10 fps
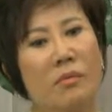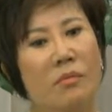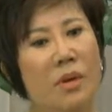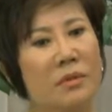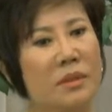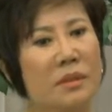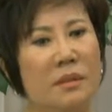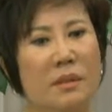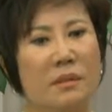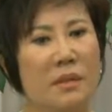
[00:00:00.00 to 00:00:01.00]
Well,
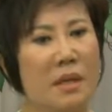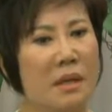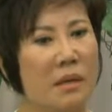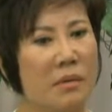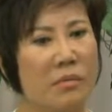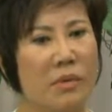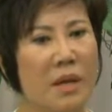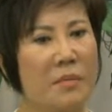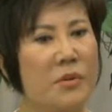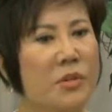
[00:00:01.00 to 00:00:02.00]

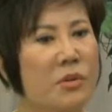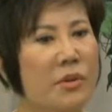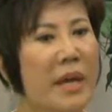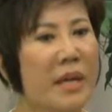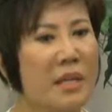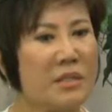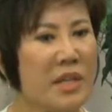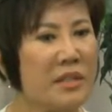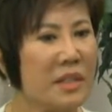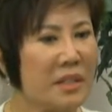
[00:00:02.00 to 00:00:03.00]
whatever your age
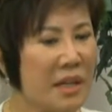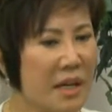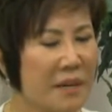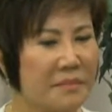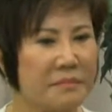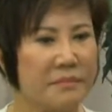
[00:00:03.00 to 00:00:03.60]
at that time,